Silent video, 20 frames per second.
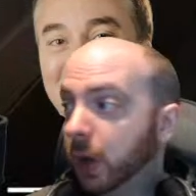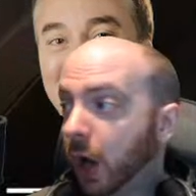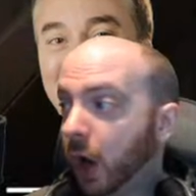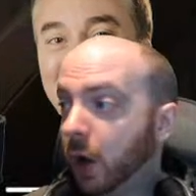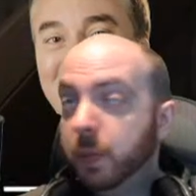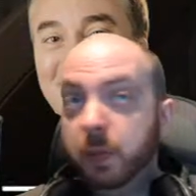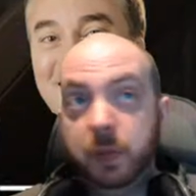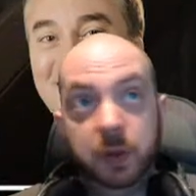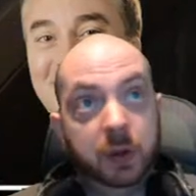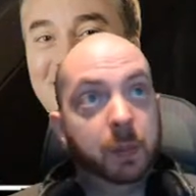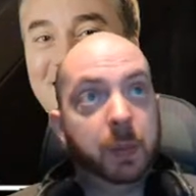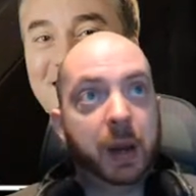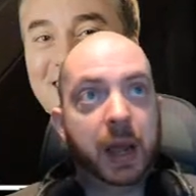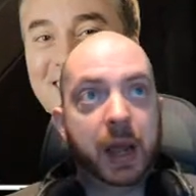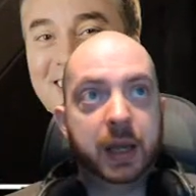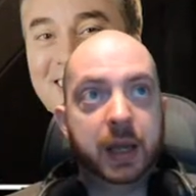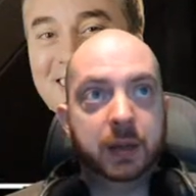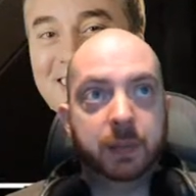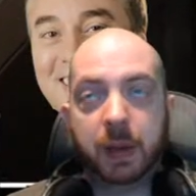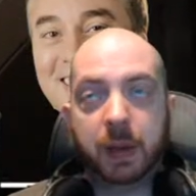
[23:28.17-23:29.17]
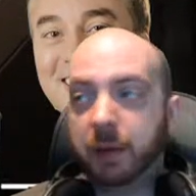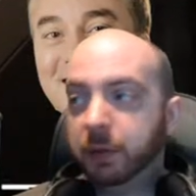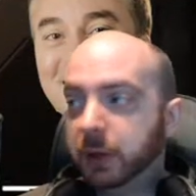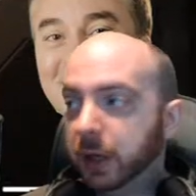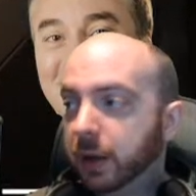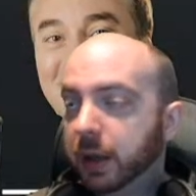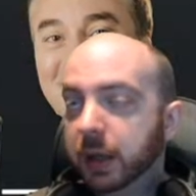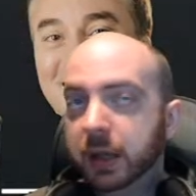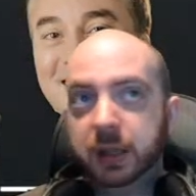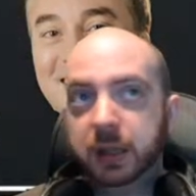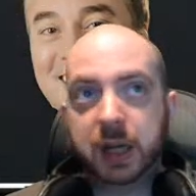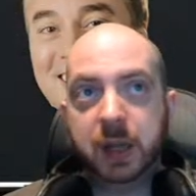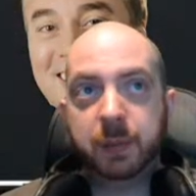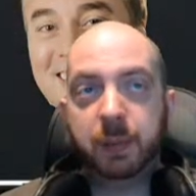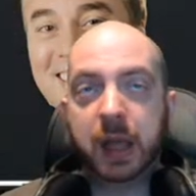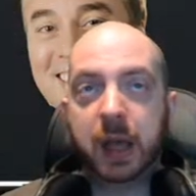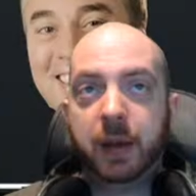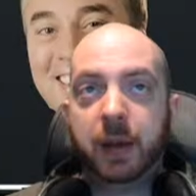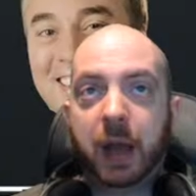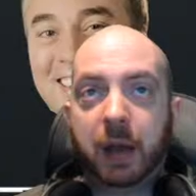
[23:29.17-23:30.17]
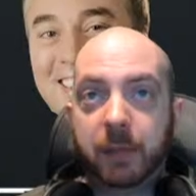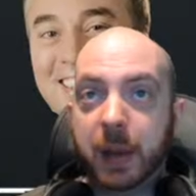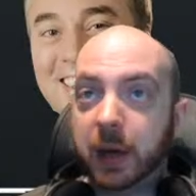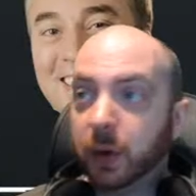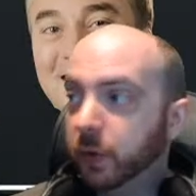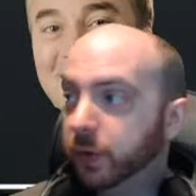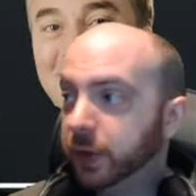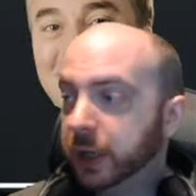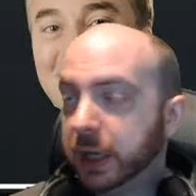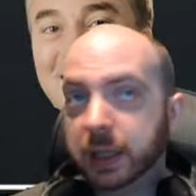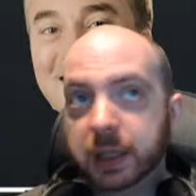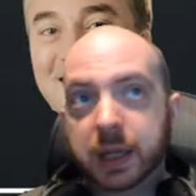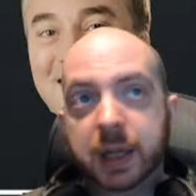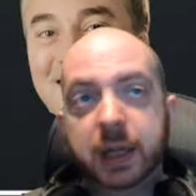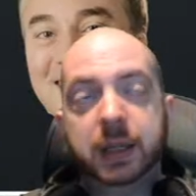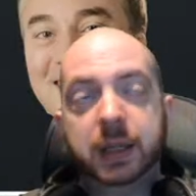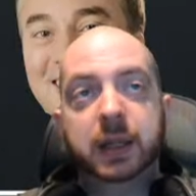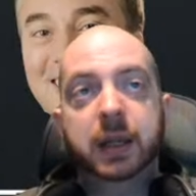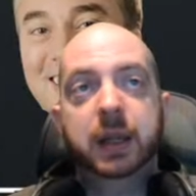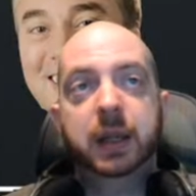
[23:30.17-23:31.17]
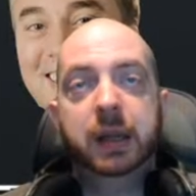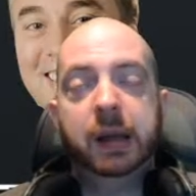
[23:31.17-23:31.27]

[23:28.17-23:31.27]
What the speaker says: homes for players, be able to sleep there, have medical facilities,